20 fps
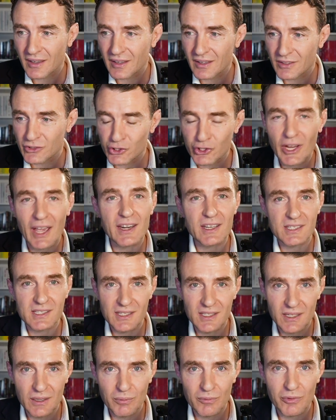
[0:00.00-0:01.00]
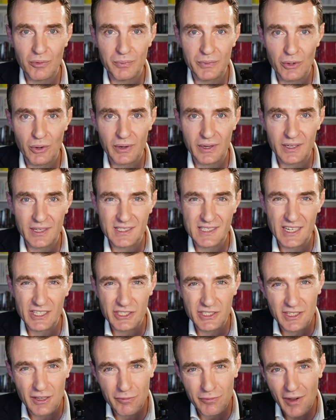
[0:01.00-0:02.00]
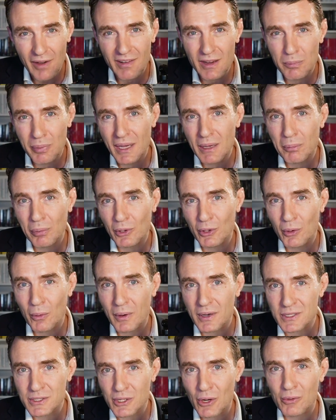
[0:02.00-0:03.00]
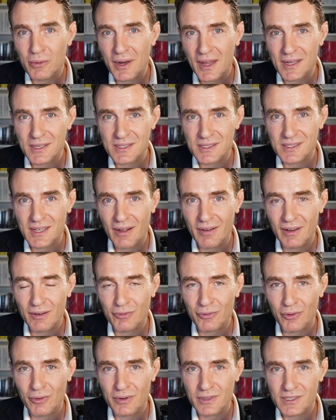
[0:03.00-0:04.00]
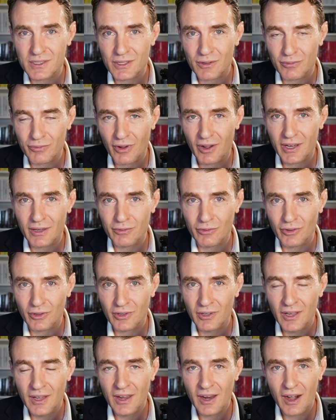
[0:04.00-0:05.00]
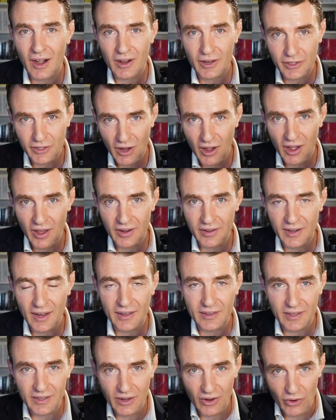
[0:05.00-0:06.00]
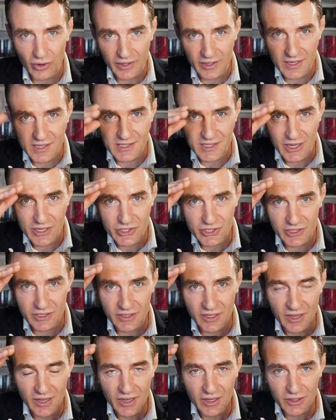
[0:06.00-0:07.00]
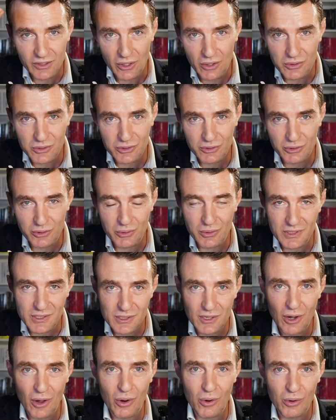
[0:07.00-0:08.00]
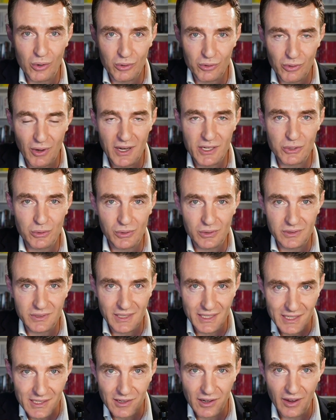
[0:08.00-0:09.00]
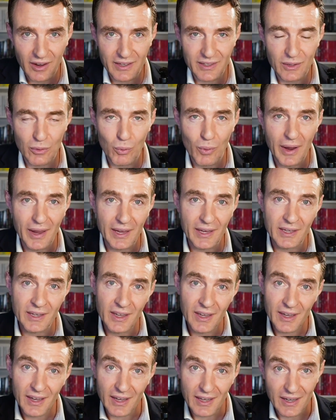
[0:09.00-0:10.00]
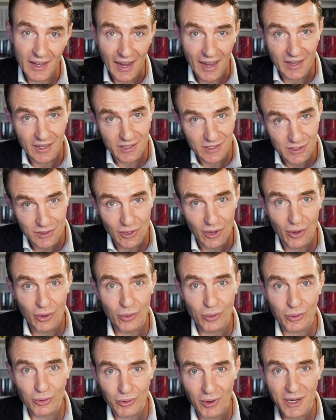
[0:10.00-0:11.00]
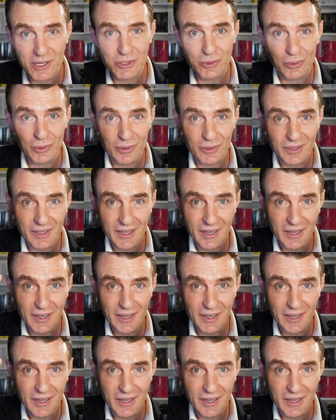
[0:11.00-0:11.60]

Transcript: jettison them from the organization. The very people who are so necessary for its survival are gone, and the organization goes through a slow, gradual decline, the way it had a slow, gradual